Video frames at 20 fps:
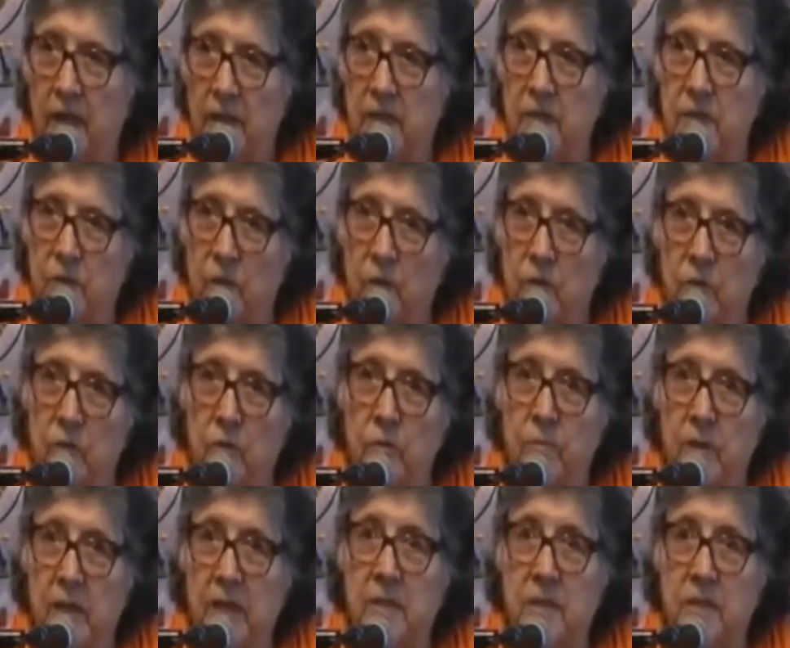So you
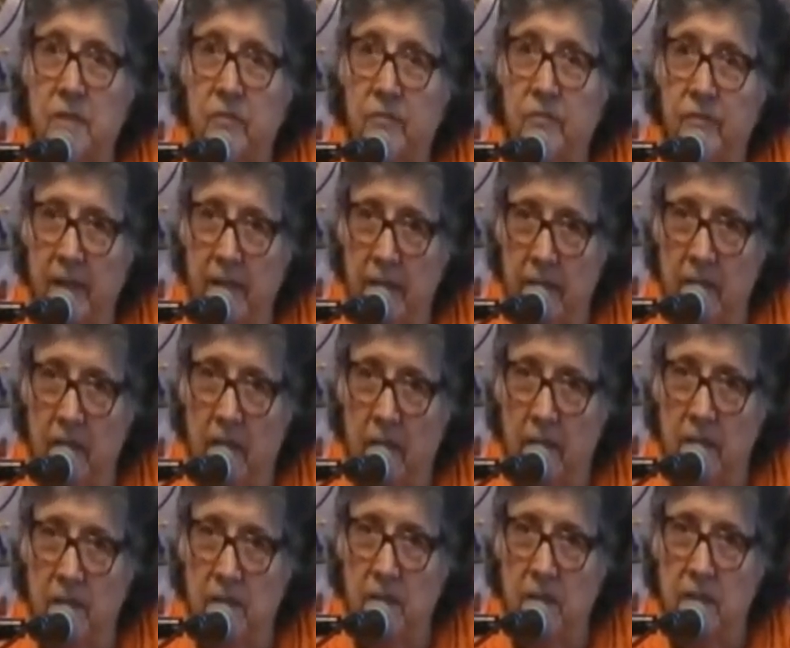must feed
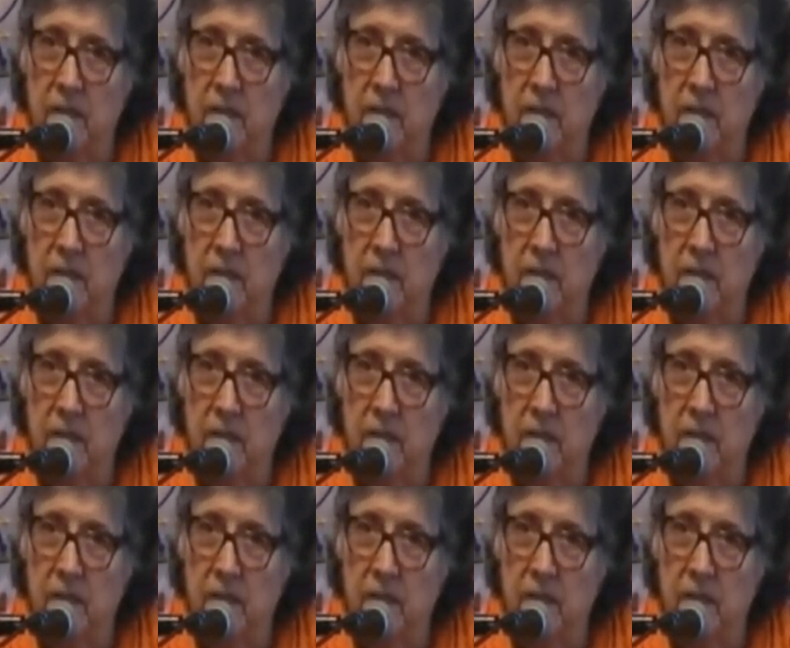it.